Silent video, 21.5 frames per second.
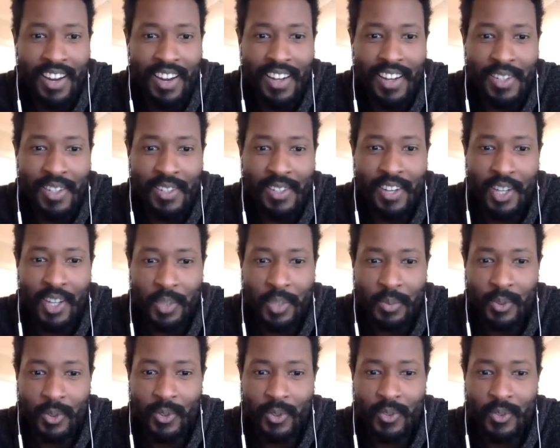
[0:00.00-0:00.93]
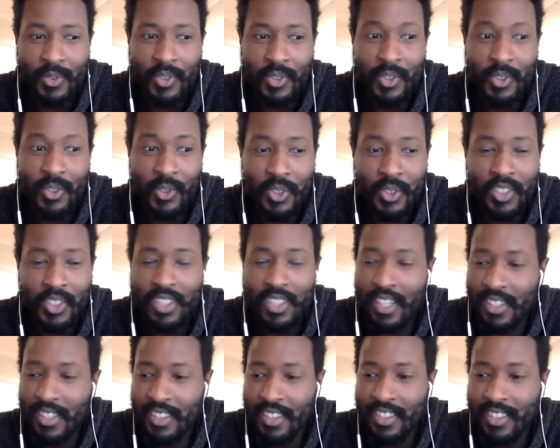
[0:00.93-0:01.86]
and gospel solution,
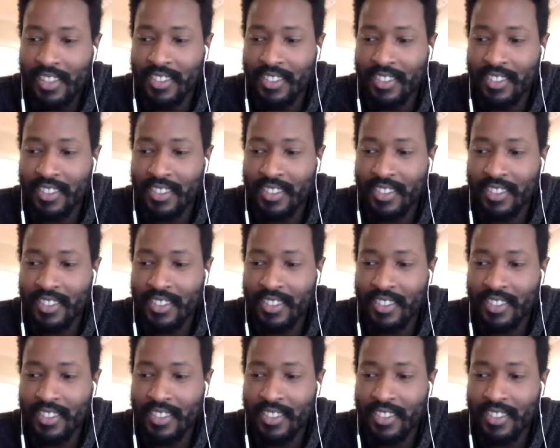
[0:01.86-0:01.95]
I think,